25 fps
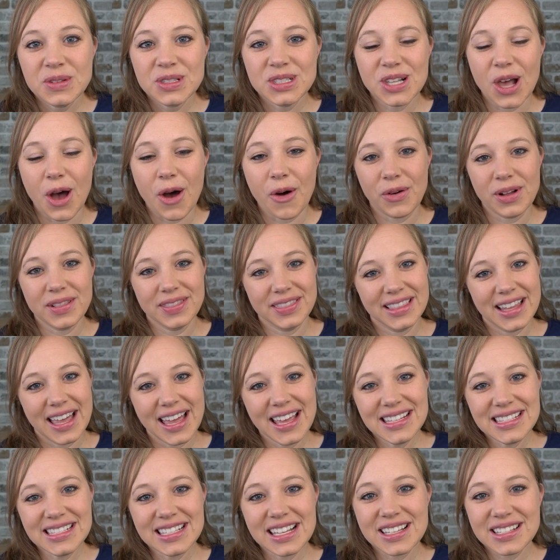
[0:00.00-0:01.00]
So
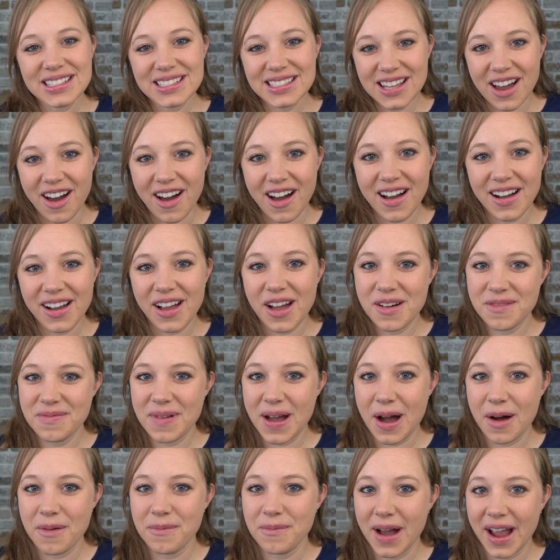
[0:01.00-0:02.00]
let's talk
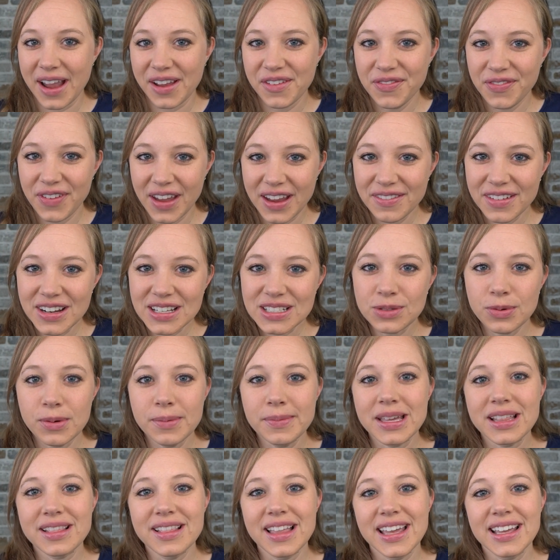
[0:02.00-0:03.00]
about my favorite
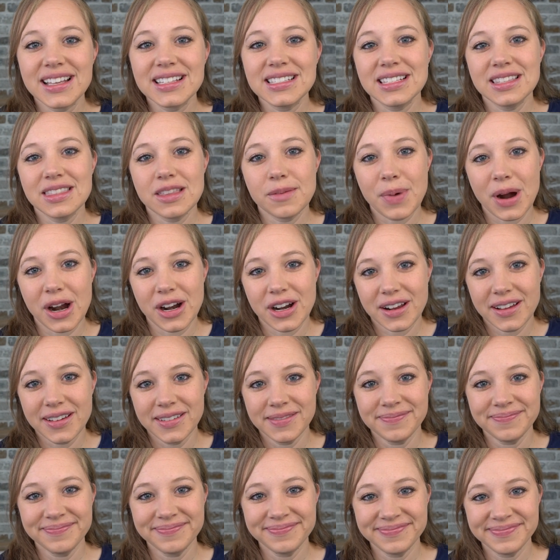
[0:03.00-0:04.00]
swimming lakes in the
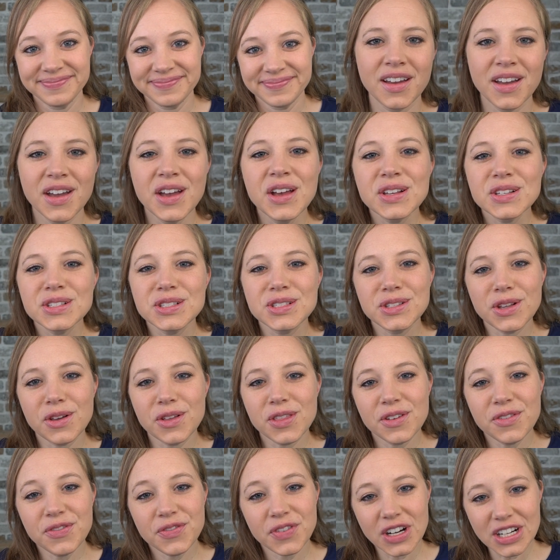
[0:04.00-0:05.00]
park.
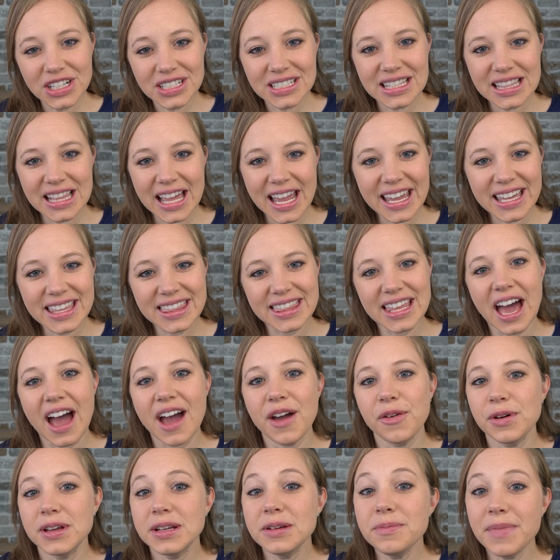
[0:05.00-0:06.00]
So the first lake that
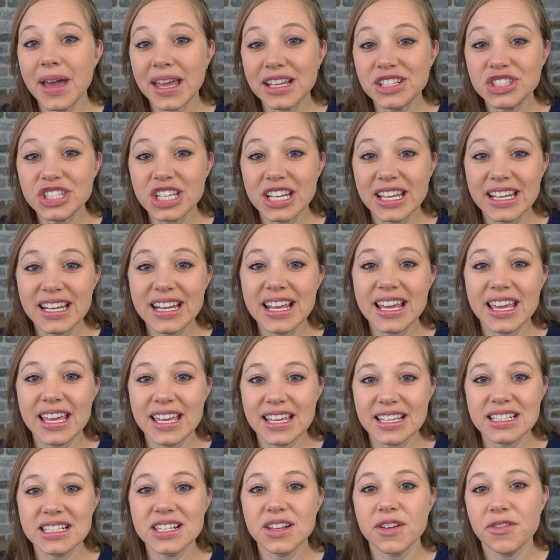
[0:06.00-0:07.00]
I want to mention
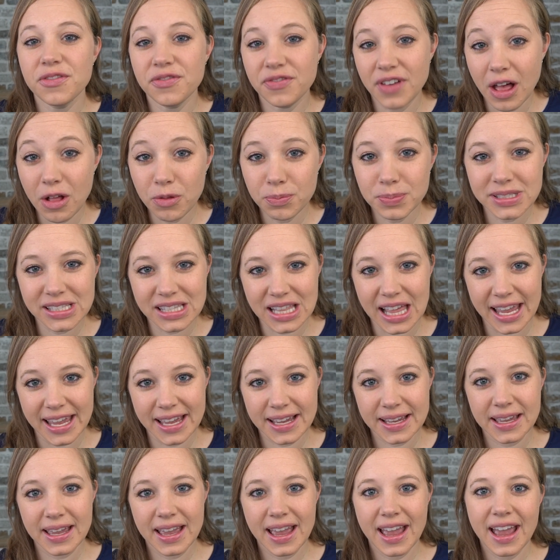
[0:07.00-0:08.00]
is Phelps Lake.